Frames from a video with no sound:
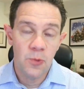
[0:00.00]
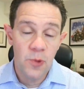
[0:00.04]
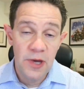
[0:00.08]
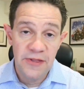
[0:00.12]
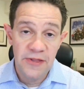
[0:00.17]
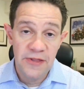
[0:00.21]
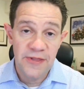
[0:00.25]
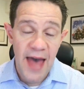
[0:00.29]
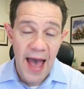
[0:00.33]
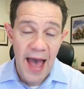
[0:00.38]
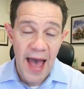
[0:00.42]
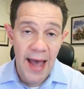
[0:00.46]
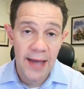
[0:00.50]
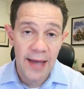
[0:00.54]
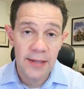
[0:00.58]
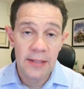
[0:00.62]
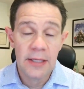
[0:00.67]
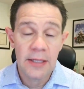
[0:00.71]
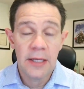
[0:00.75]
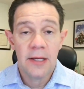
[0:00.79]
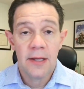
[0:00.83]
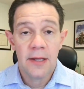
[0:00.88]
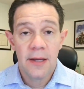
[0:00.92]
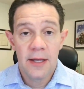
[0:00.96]
with that,
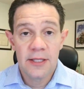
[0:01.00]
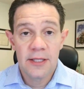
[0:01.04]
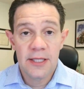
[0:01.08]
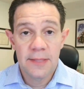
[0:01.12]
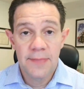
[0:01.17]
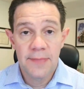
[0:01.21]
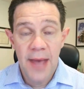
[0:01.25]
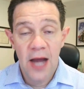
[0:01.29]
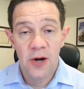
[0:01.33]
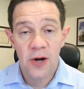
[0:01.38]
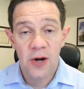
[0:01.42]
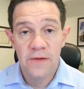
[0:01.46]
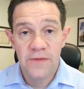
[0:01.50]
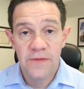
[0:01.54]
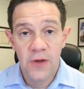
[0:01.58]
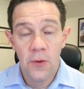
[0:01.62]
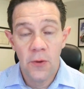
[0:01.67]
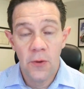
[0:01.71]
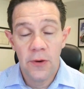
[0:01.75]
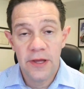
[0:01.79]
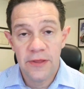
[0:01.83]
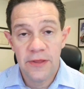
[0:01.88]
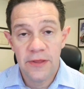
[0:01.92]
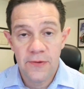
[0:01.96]
it's a matter of
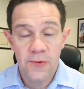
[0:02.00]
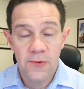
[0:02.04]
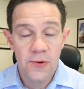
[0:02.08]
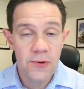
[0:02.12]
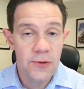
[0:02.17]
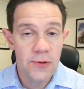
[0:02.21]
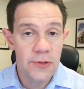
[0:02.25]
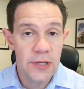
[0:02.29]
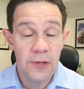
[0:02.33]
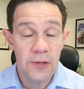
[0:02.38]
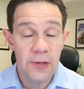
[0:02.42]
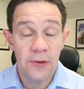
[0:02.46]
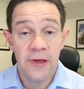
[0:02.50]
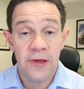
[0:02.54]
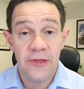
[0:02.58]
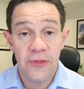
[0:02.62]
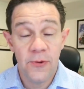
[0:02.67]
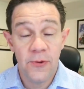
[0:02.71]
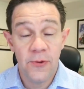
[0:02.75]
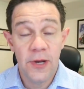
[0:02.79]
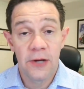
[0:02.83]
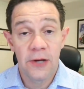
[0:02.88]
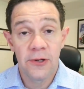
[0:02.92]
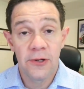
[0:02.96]
going through, you know, the
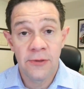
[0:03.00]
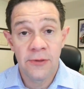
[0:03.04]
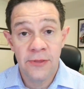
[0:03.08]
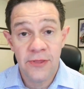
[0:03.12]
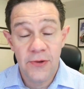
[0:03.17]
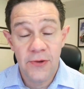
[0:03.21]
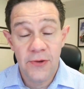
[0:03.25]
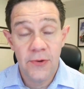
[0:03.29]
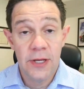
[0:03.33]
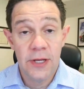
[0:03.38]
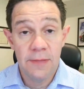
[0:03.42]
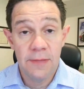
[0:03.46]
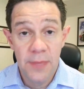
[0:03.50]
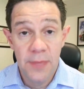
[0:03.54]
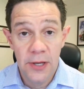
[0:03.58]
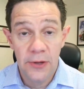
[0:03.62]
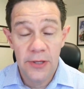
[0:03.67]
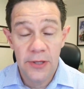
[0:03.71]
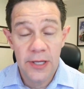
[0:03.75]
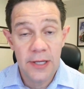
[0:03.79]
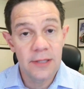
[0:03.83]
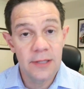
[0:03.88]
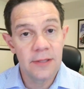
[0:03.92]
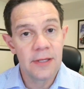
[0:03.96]
330
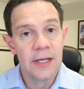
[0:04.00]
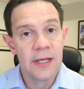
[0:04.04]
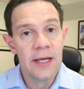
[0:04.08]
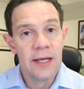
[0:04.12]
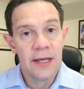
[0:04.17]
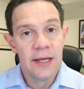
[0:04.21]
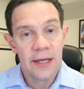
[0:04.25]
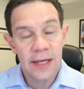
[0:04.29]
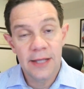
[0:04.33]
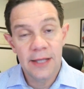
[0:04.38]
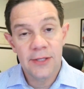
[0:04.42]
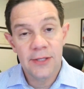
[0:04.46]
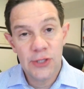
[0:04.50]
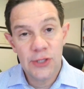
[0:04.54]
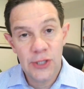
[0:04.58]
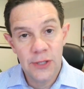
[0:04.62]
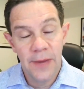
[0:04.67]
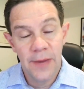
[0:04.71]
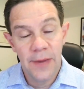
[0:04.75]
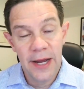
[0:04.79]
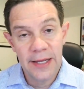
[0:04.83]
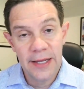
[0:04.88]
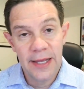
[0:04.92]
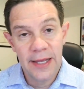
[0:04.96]
million hits you
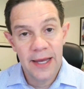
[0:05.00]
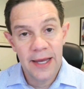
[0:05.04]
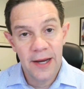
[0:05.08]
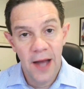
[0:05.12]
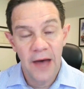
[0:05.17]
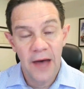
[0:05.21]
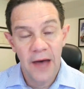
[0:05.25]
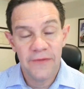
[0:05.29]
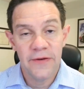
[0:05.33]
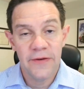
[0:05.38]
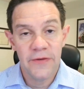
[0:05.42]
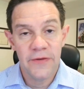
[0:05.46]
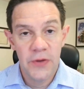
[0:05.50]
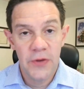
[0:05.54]
might get off of